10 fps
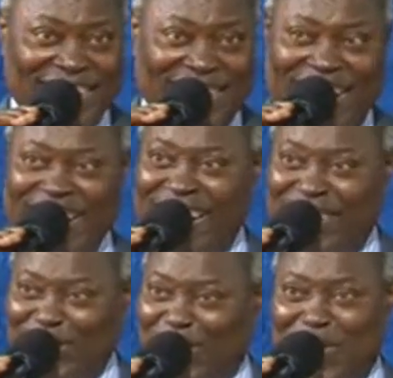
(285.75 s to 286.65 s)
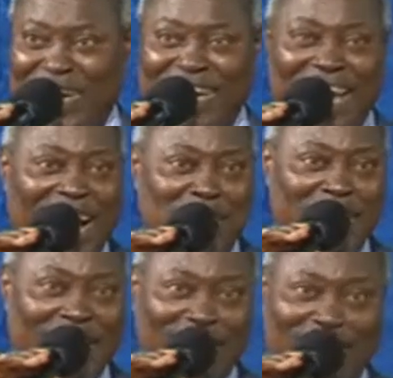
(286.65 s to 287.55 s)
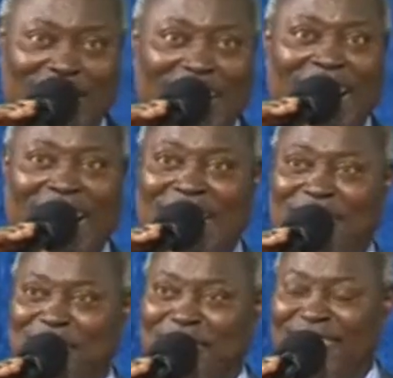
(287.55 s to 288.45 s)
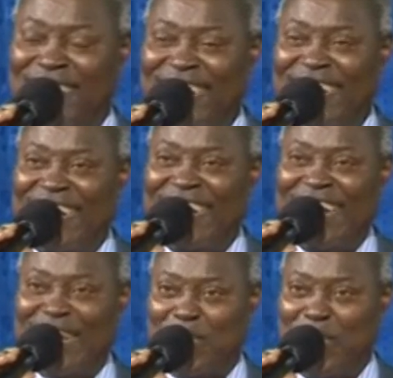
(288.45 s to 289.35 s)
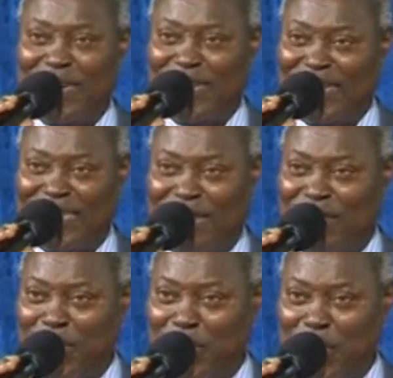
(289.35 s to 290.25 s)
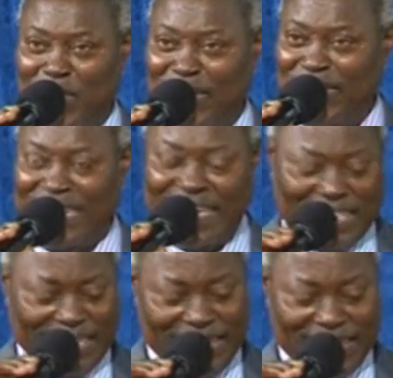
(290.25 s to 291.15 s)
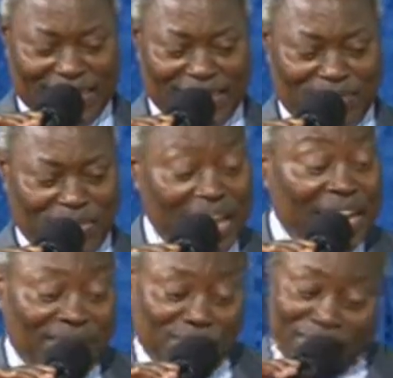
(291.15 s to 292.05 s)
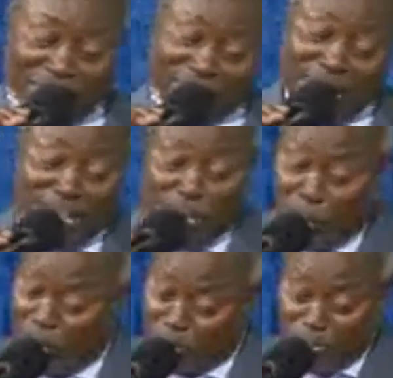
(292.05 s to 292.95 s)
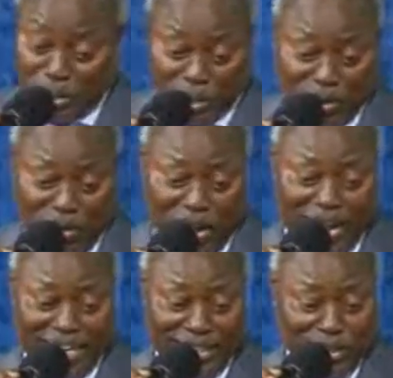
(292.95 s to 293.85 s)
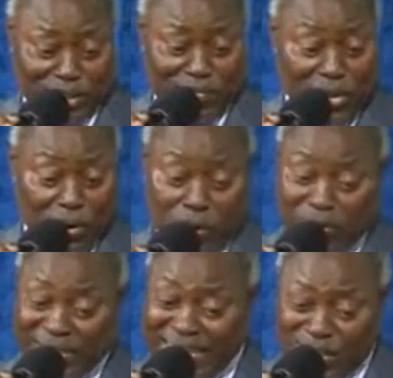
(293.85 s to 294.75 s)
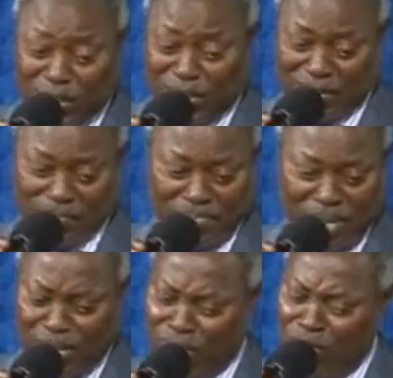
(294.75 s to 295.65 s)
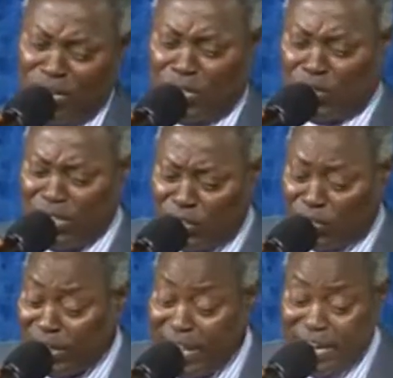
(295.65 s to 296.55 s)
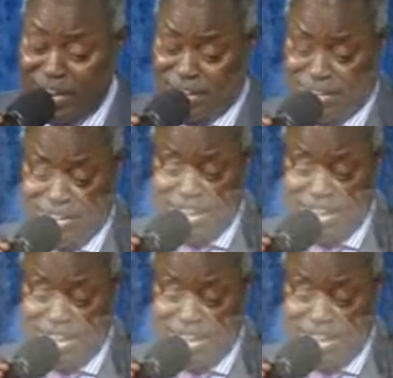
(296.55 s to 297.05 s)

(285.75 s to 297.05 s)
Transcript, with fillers: It's like they're struggling and making strife. That one doesn't have reward in eternity. It says, the one preach Christ of contention, not sincerely.